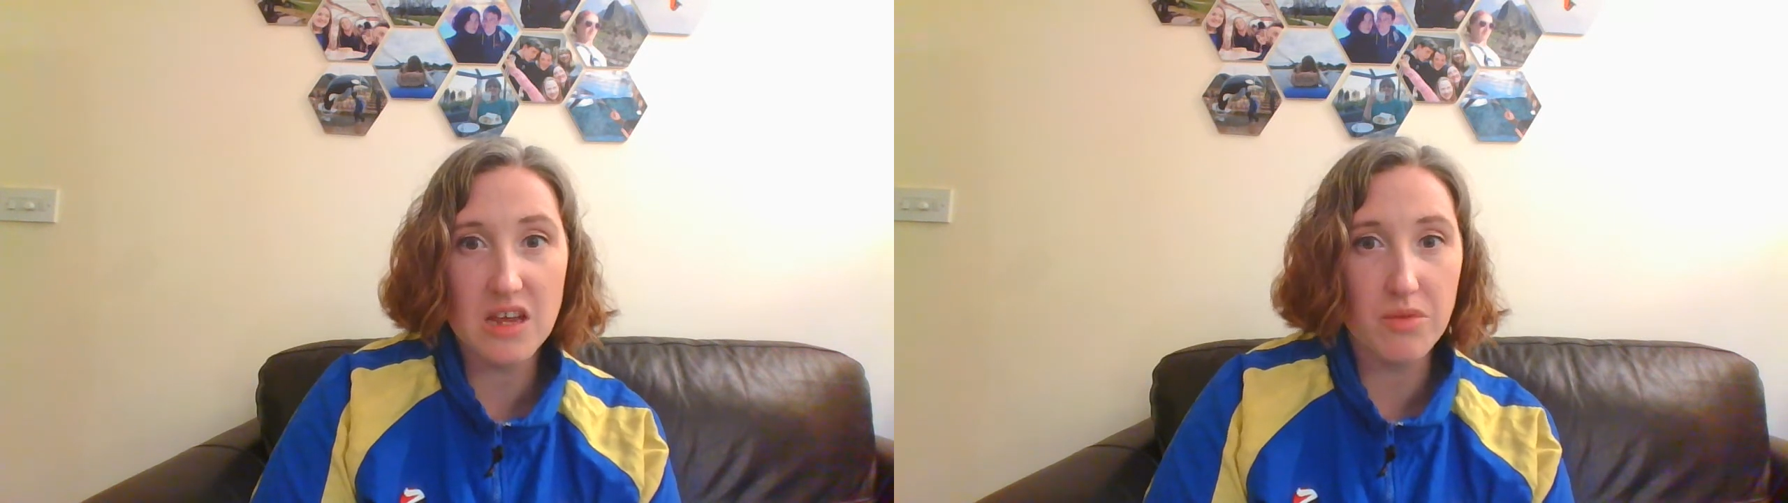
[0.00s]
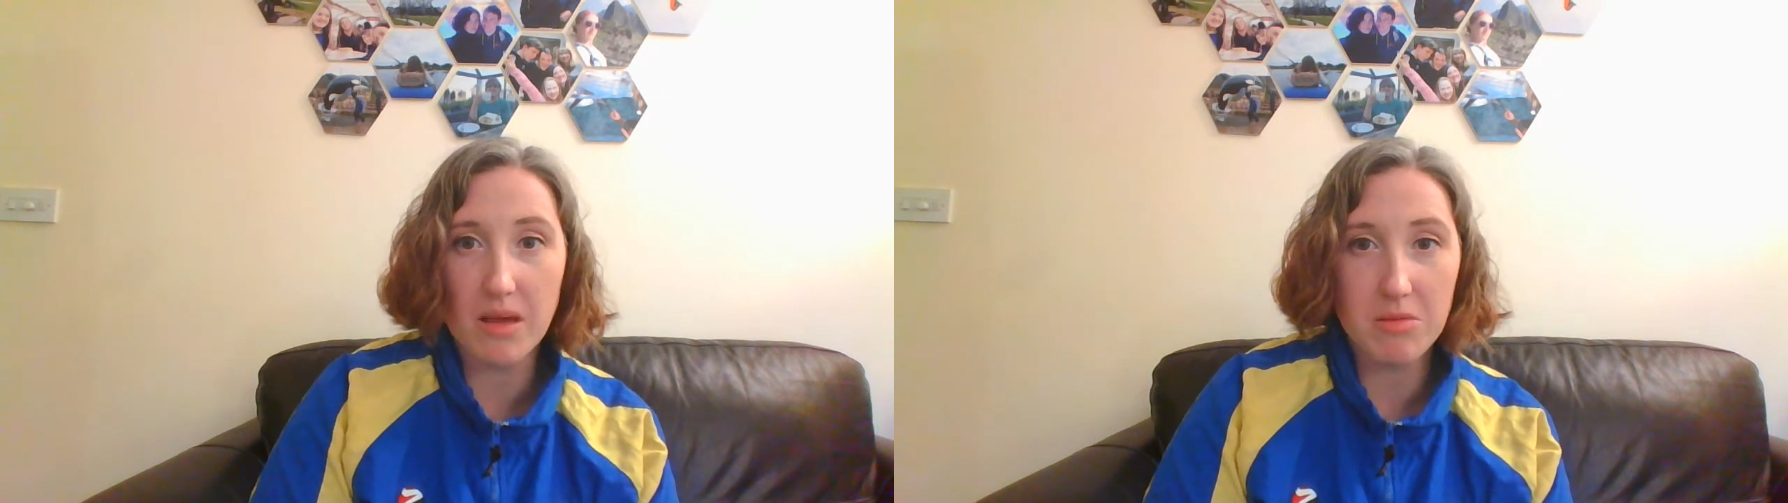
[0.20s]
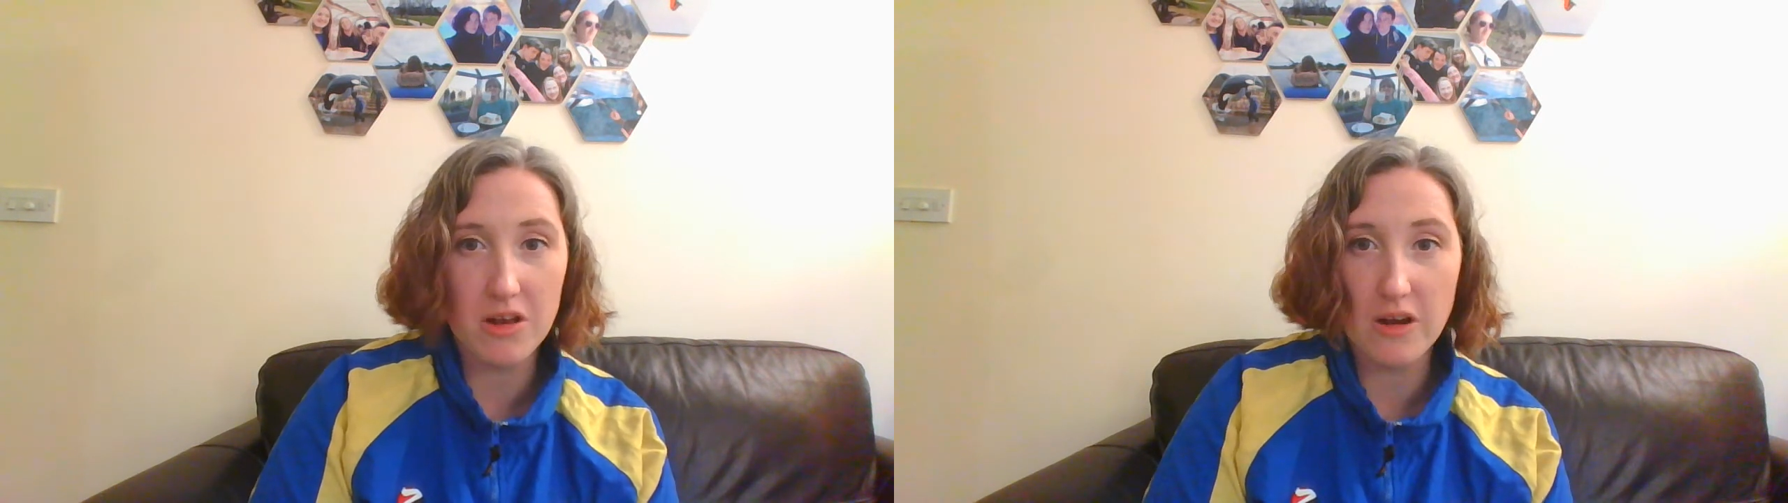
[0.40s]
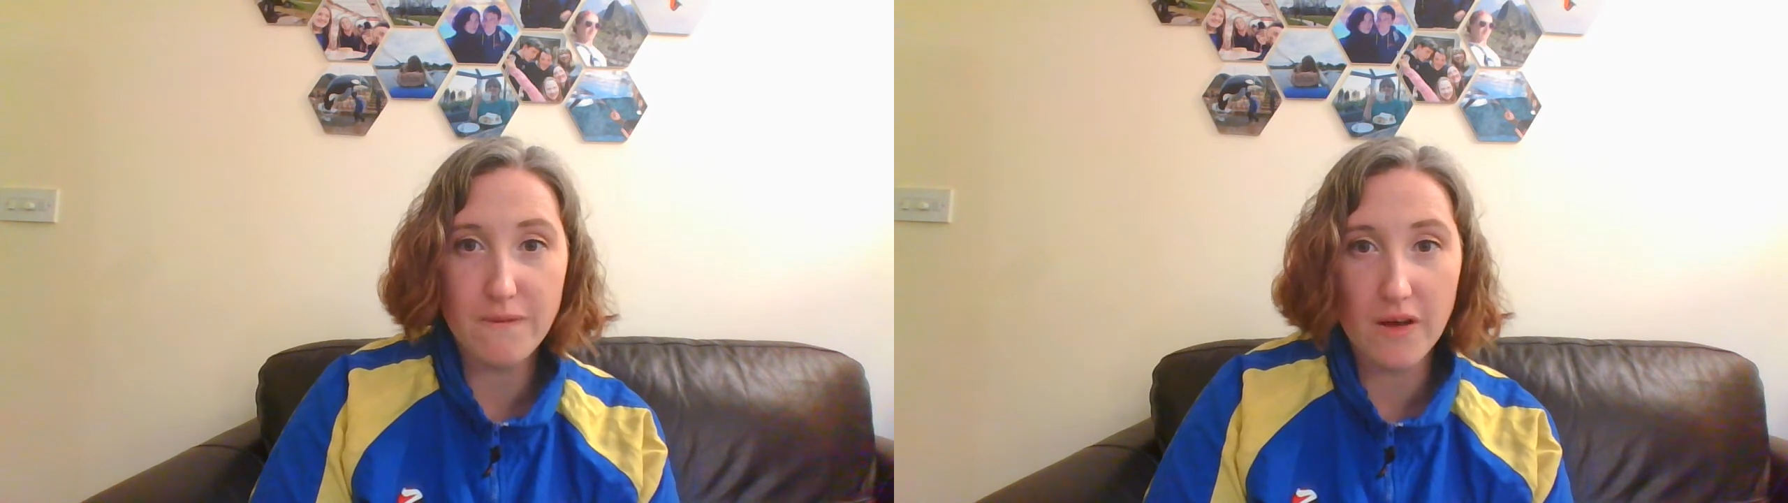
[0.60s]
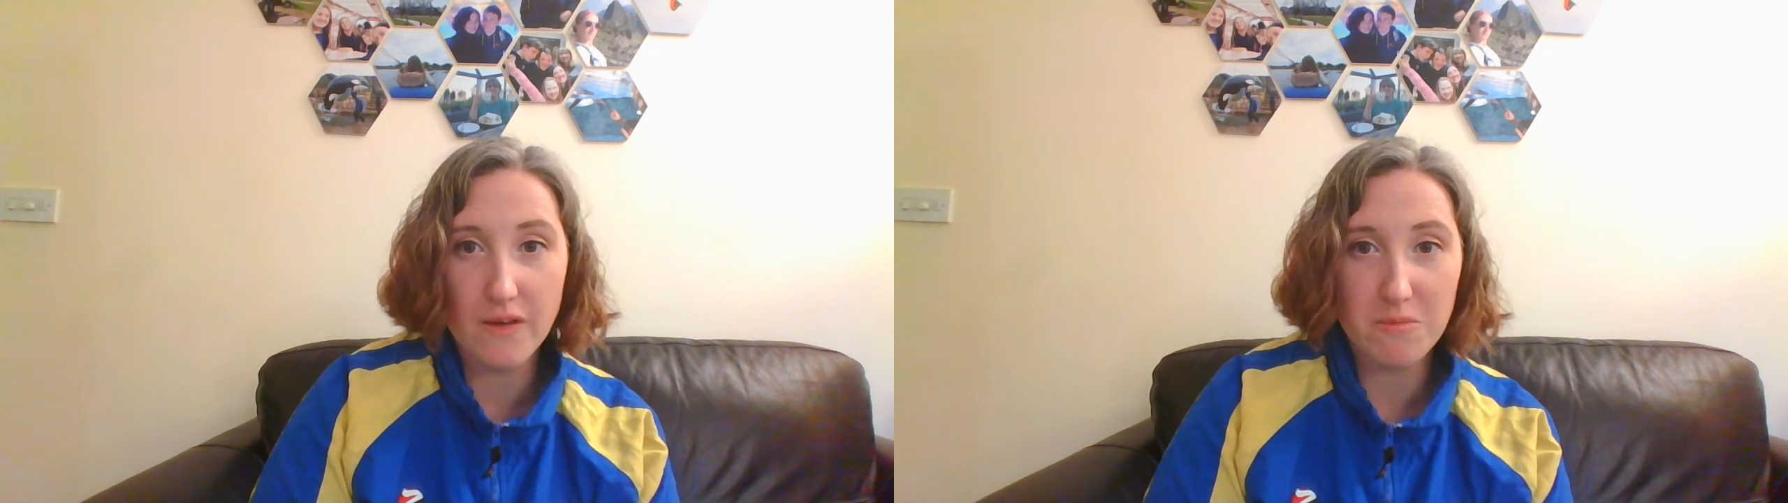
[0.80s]
it was absolutely
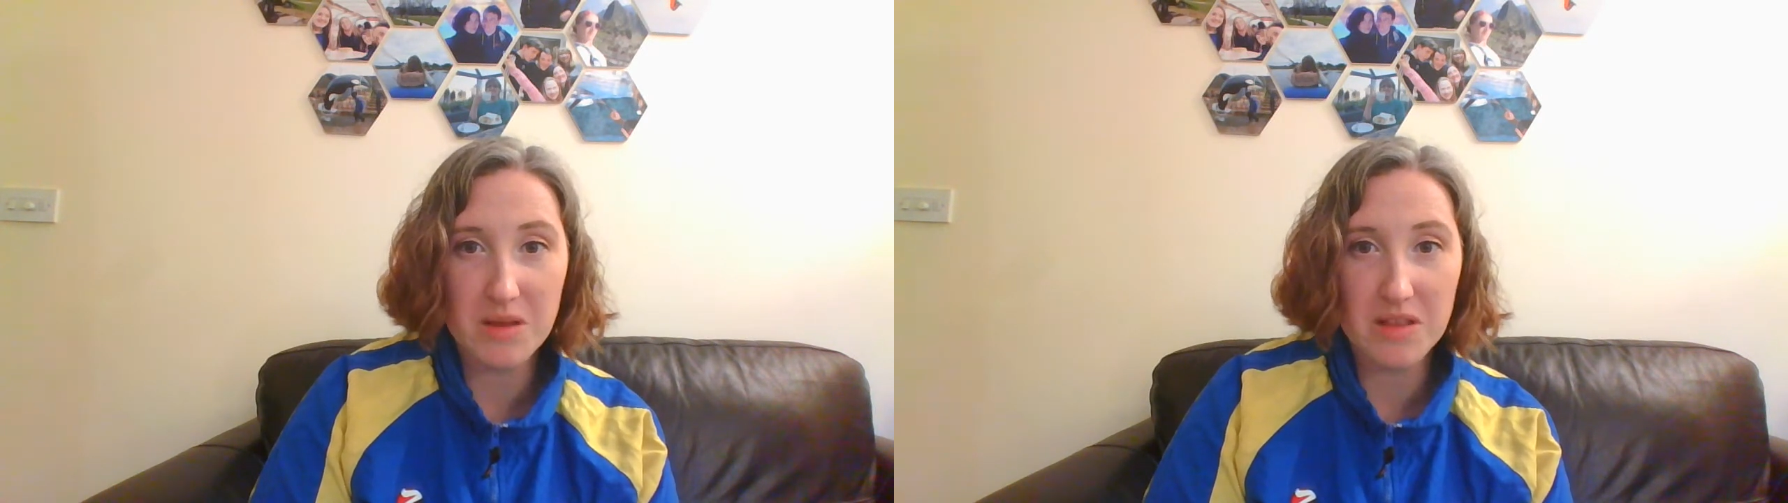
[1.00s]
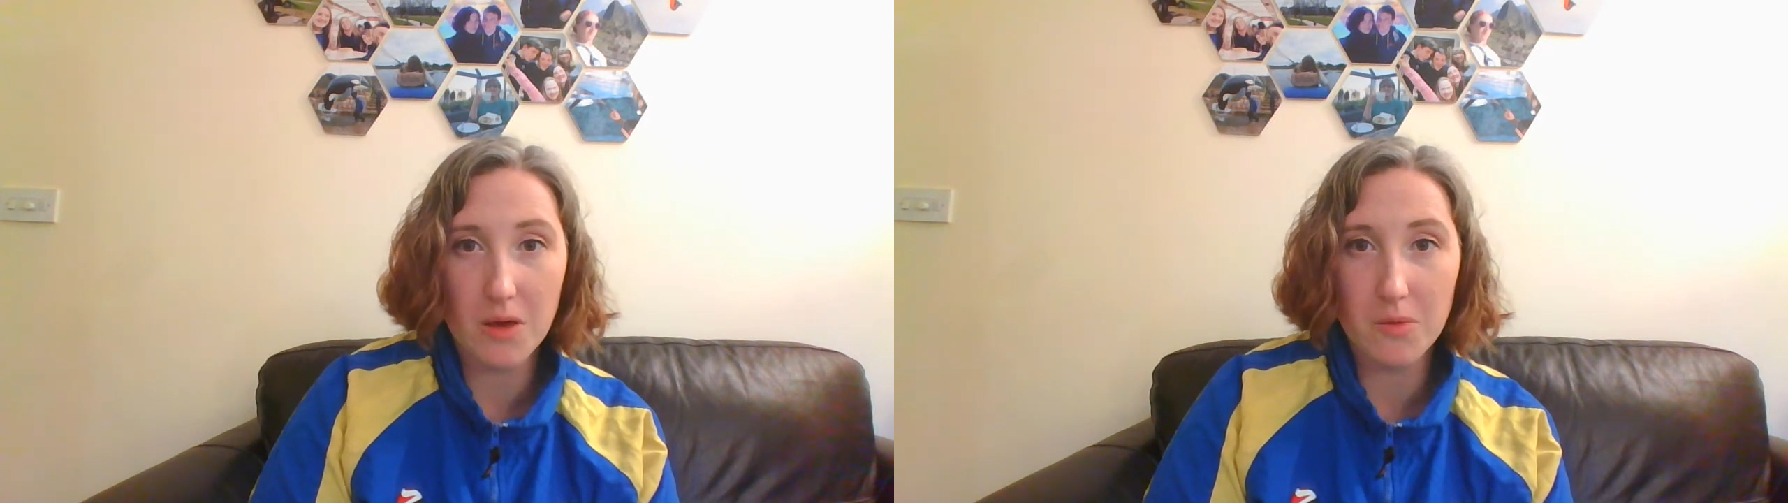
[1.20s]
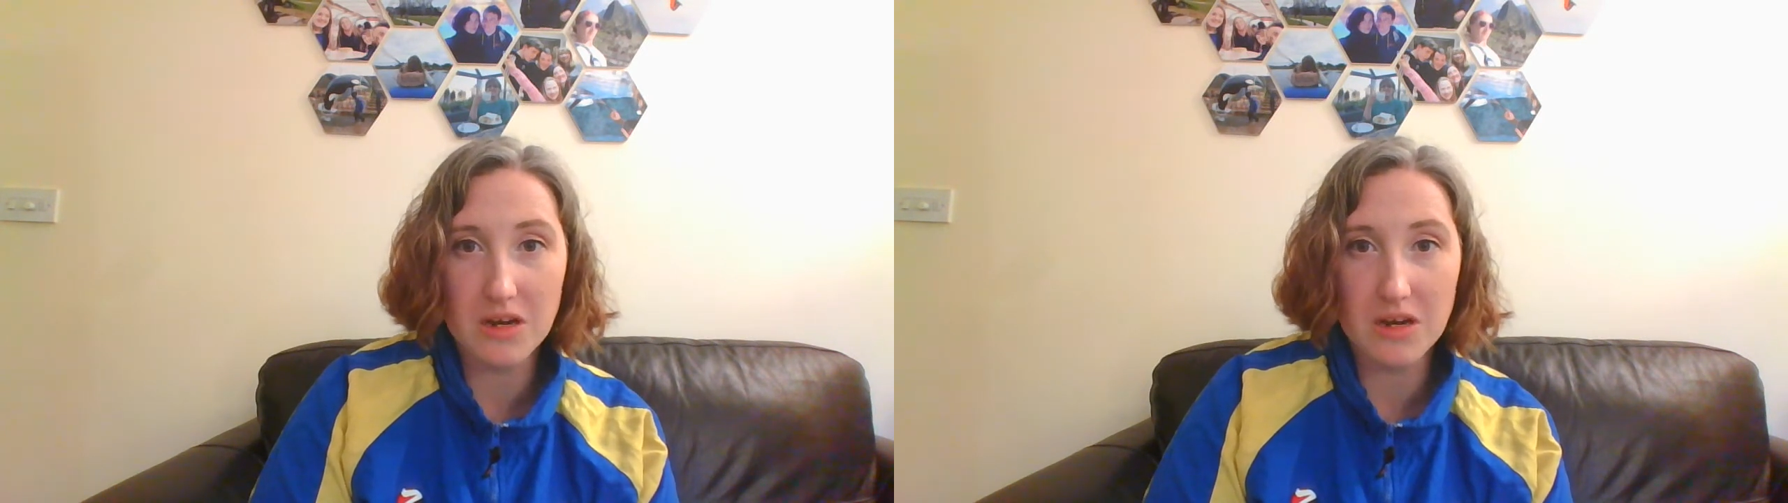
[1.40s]
fine for me to go